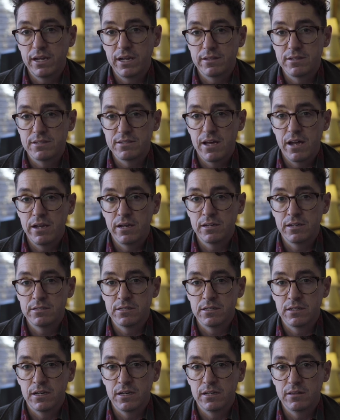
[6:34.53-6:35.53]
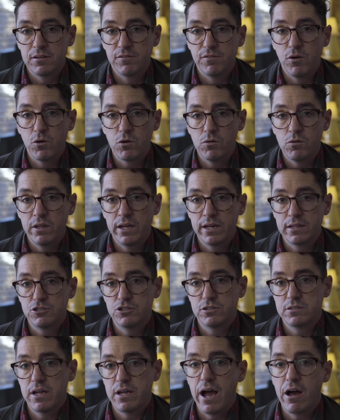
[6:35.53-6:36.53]
get the settings and get the focal length
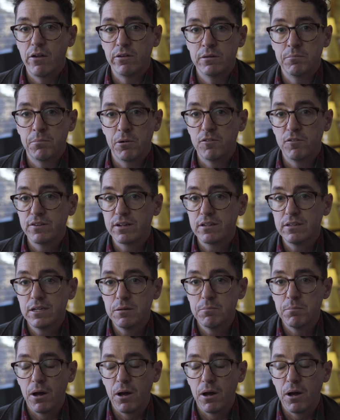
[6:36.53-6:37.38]
just dialed in perfectly.